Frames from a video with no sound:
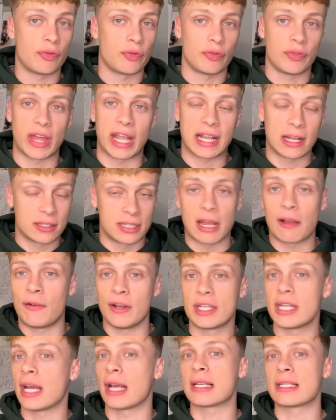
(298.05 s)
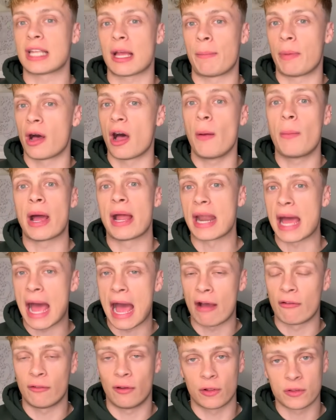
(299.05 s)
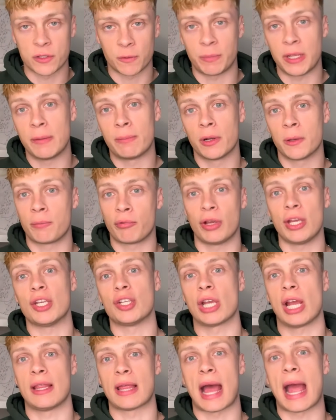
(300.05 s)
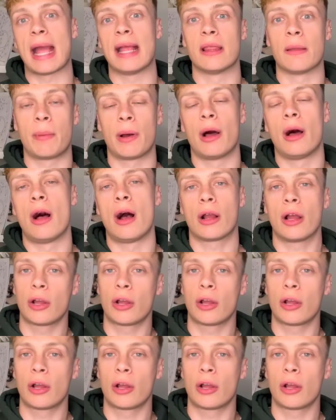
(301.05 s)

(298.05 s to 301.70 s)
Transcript: they could definitely take a step up and have lots of people appreciate that in the park.